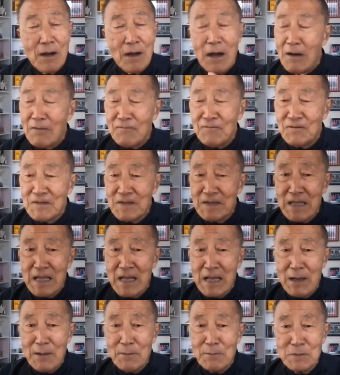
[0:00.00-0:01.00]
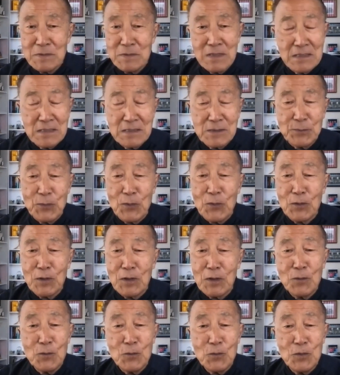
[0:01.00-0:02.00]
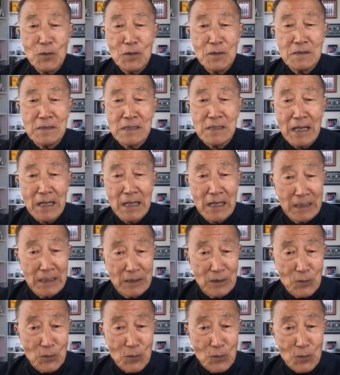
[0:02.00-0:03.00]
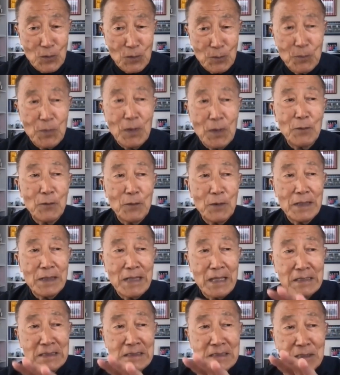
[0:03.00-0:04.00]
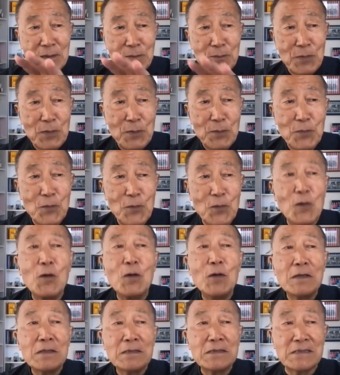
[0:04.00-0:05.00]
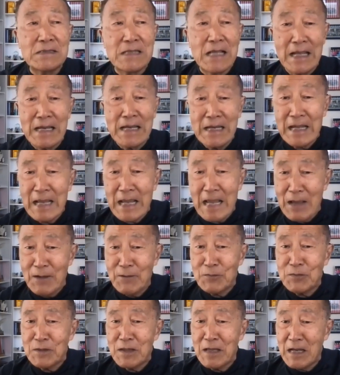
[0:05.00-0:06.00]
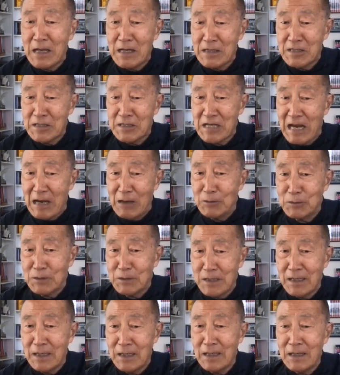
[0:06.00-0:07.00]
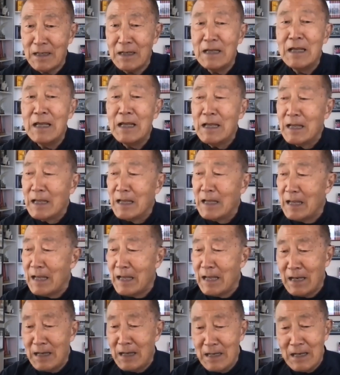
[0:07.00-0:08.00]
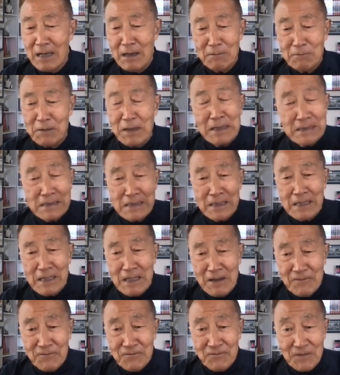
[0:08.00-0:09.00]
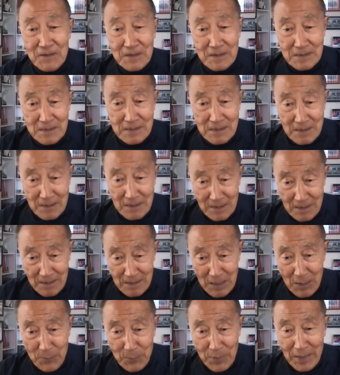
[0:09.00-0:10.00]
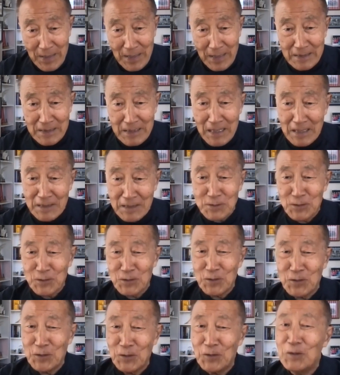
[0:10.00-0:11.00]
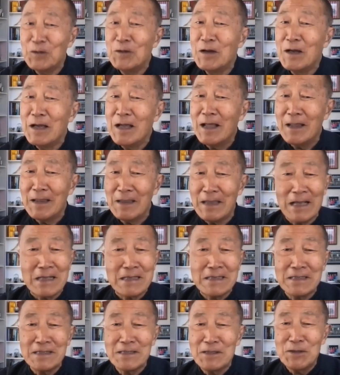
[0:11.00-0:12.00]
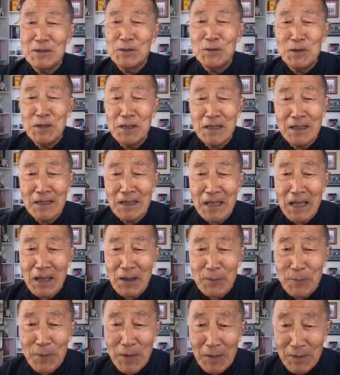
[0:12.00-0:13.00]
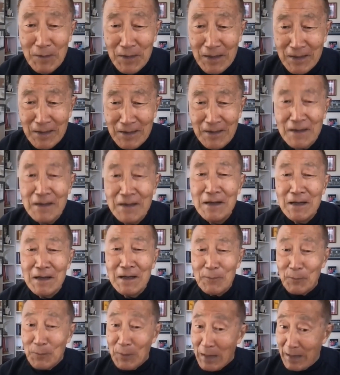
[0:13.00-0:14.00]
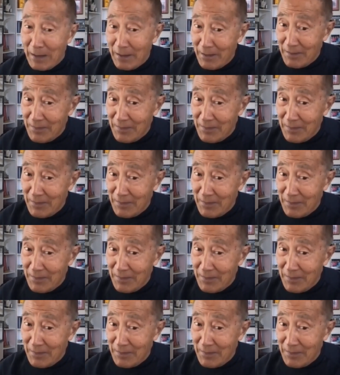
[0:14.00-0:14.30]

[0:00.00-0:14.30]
oftentimes the spoken words are ignored, but when they see people standing out there shouting and raising their fists, they pay attention to. That's uniquely America, but